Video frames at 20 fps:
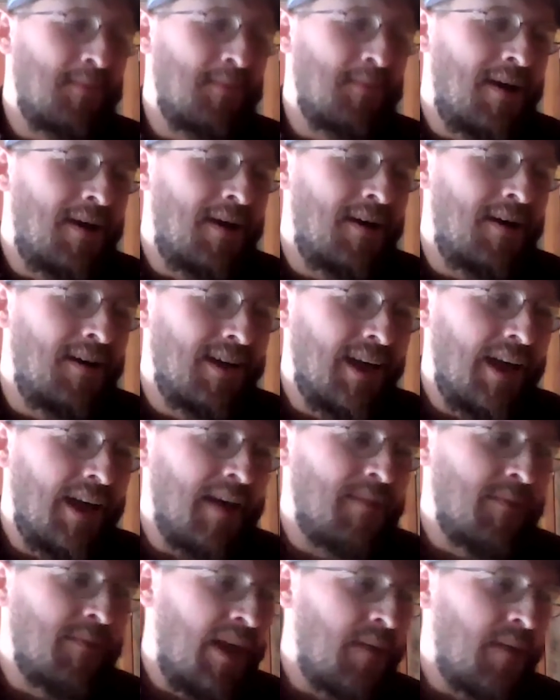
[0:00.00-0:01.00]
came
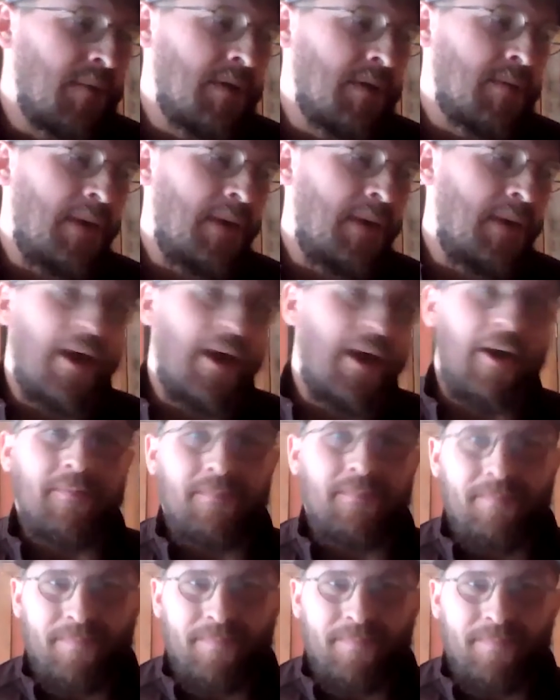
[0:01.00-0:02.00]
in a pair.